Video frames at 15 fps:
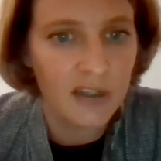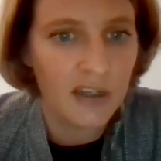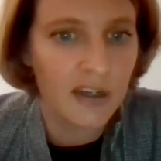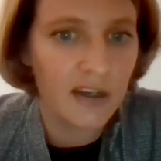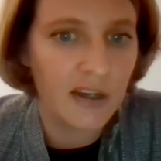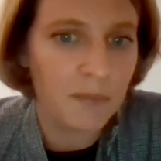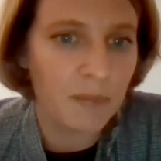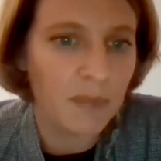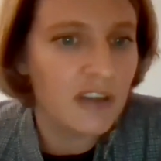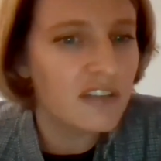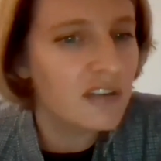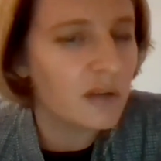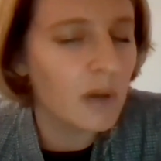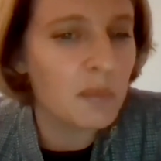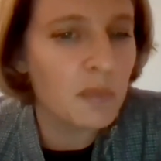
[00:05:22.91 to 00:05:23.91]

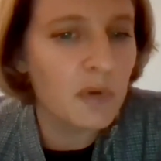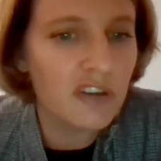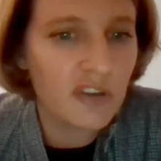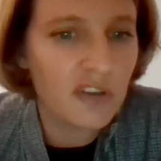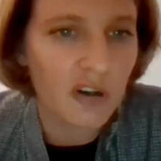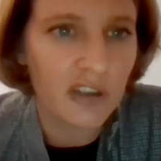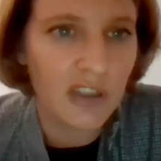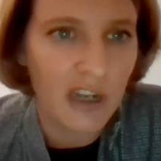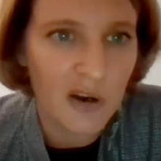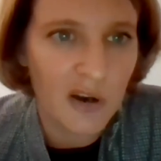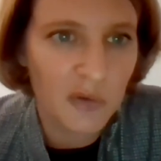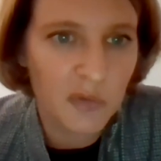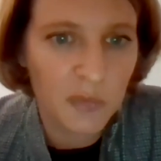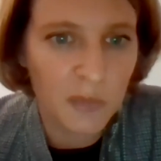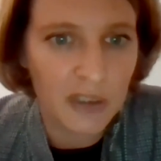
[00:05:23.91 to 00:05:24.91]
Instagram really started
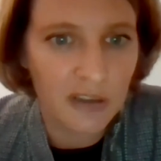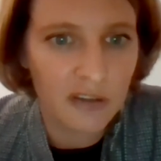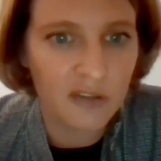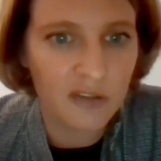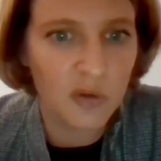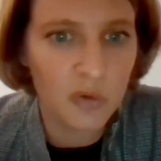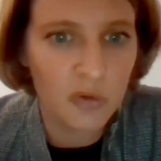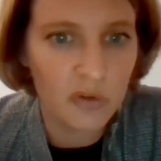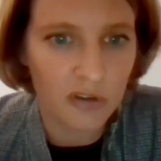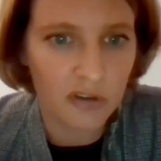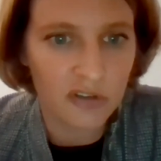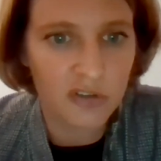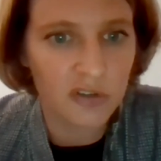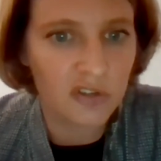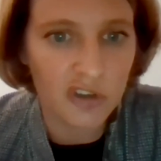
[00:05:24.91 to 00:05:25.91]
out with
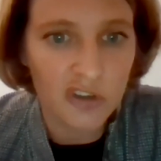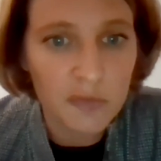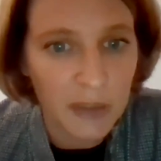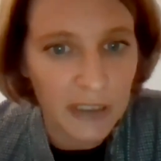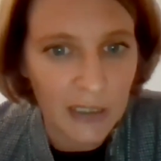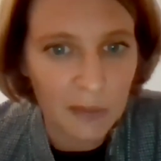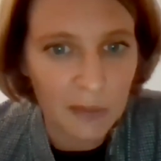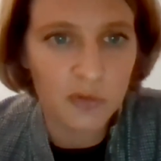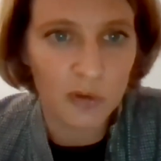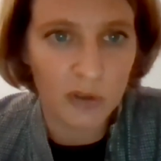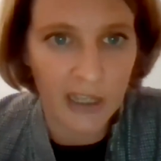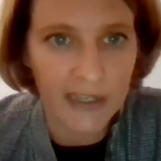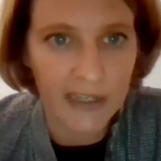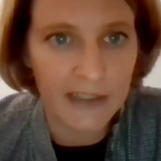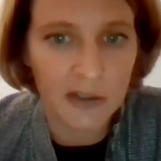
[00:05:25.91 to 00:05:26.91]
users just being able to
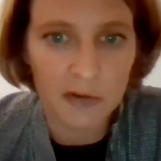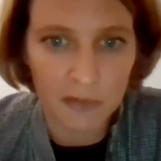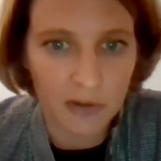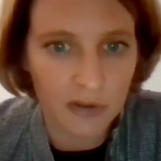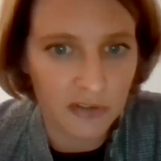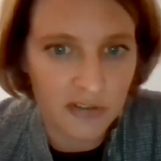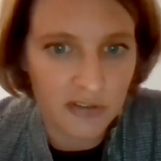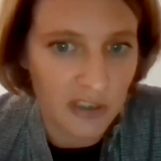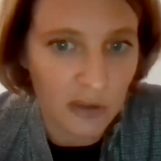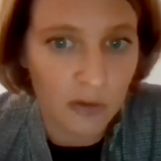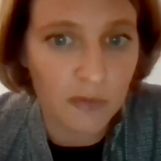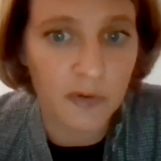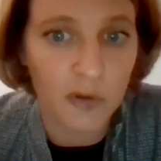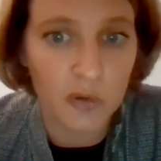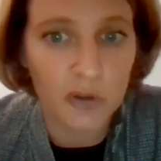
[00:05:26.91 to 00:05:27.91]
like a still
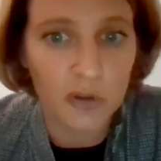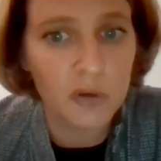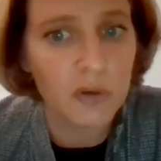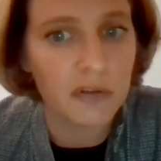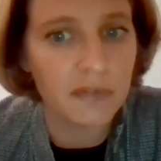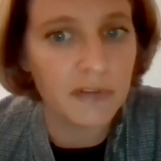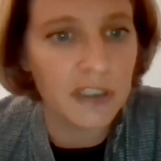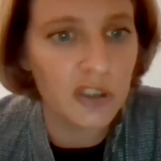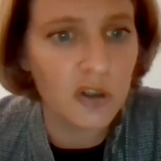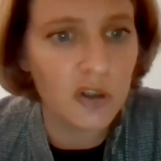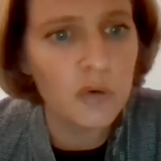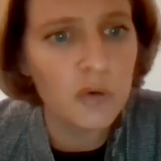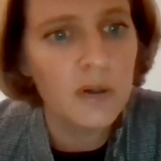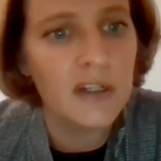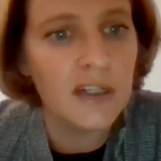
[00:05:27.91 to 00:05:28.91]
photo or
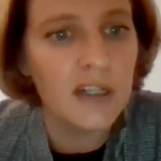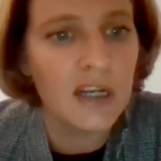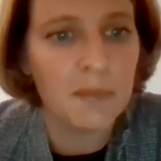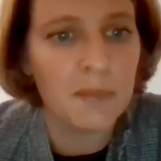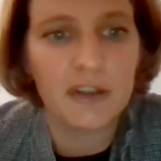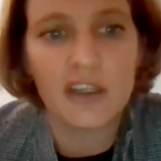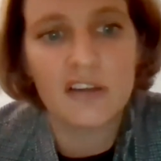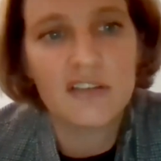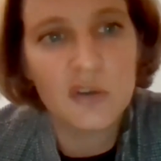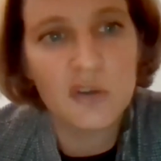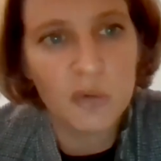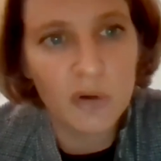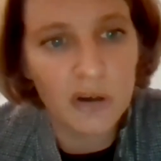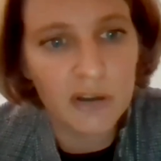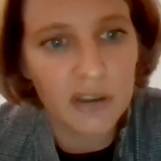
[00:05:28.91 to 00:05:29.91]
video, but that's no
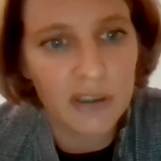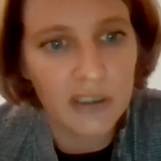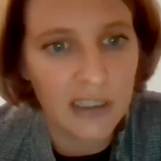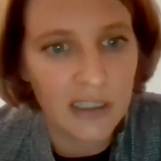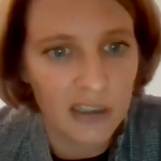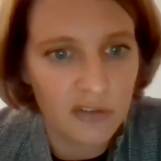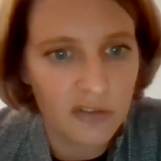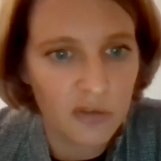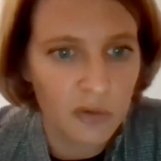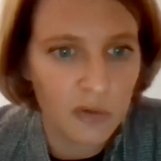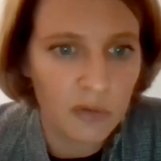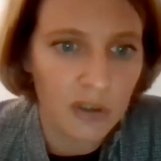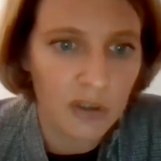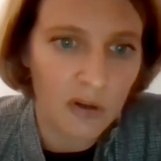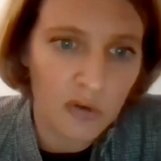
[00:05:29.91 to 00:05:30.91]
longer the case. So you
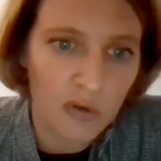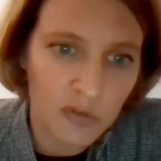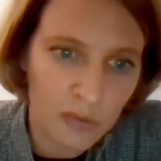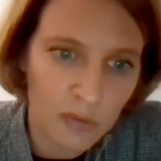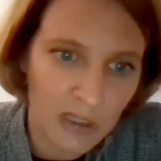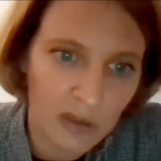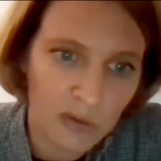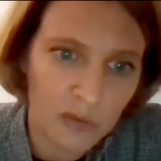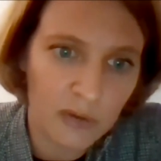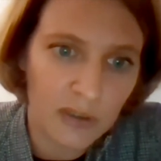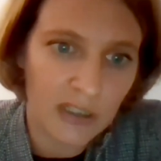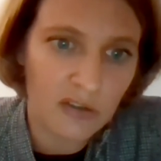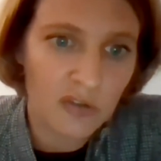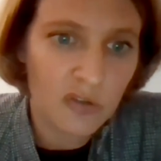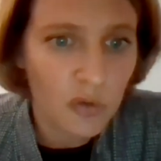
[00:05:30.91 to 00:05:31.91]
can also now look
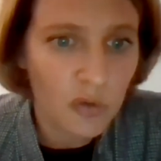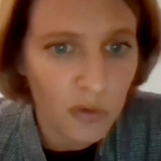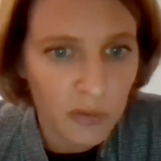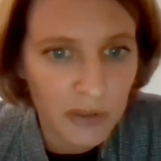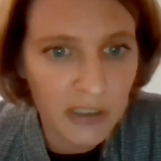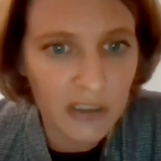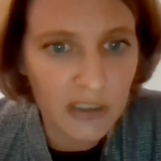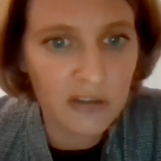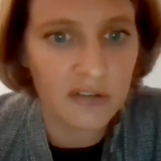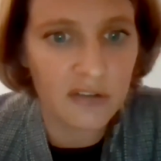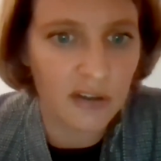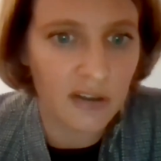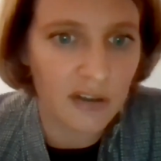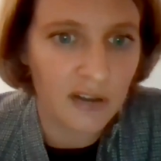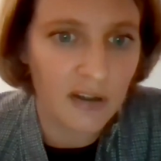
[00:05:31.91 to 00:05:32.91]
at stories,
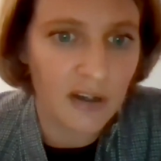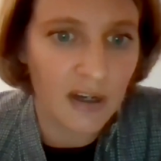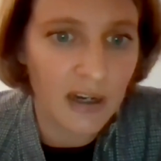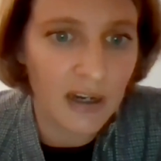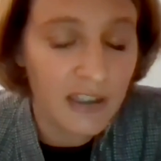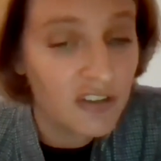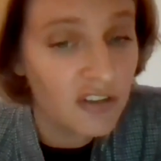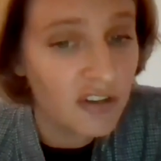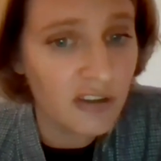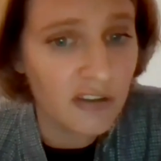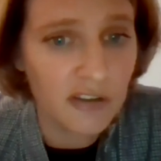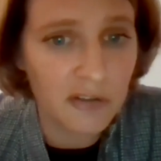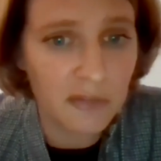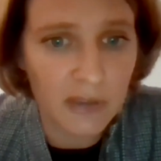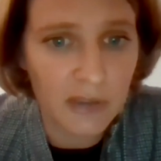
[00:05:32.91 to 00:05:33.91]

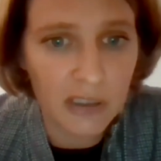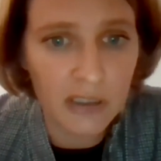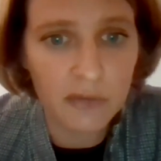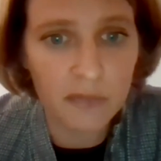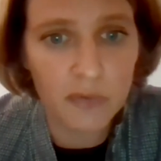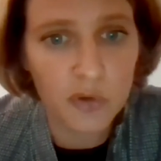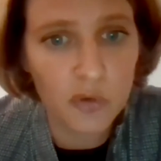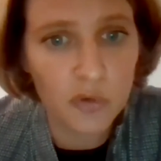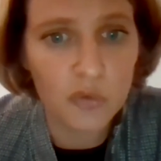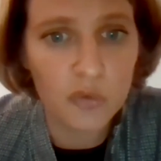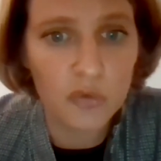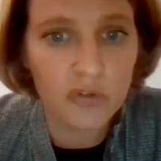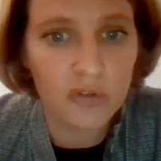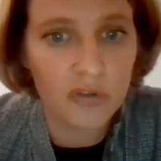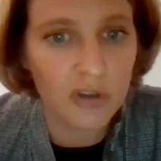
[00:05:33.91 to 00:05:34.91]
IGTV
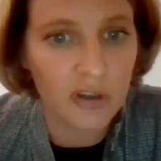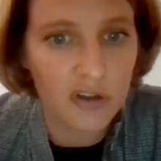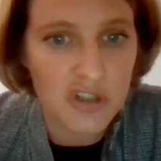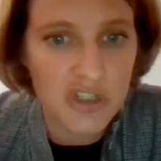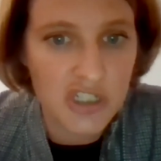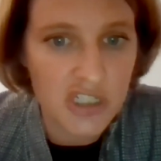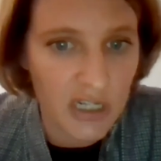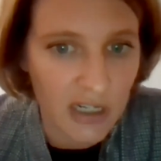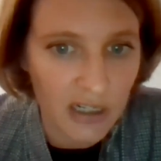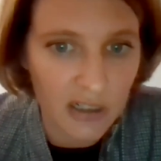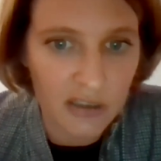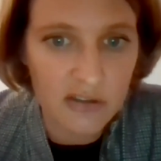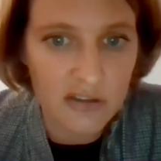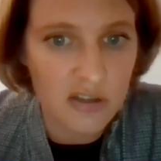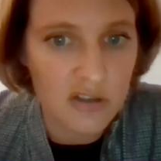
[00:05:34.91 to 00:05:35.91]
views,
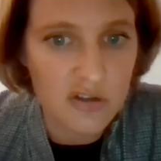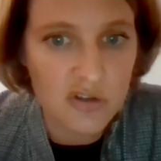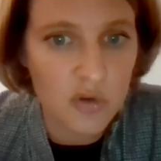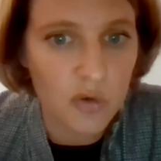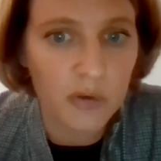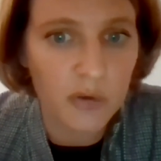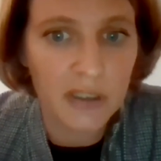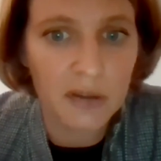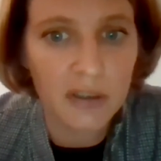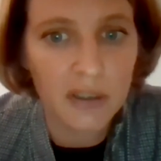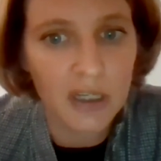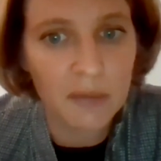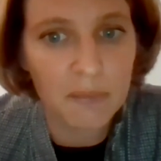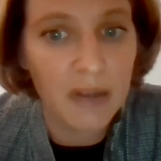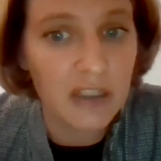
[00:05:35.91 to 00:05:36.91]
shares, and story
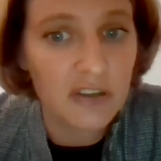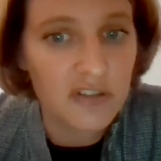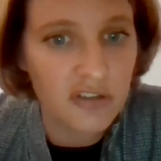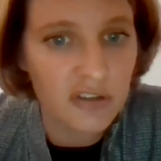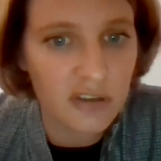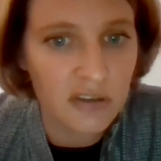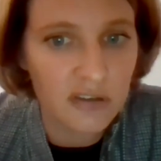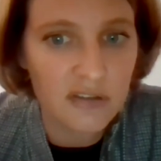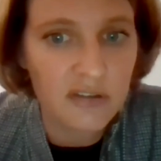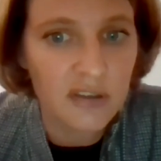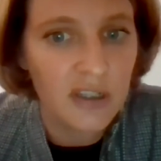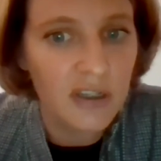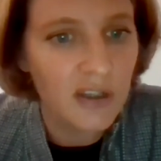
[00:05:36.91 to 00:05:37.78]
mentions.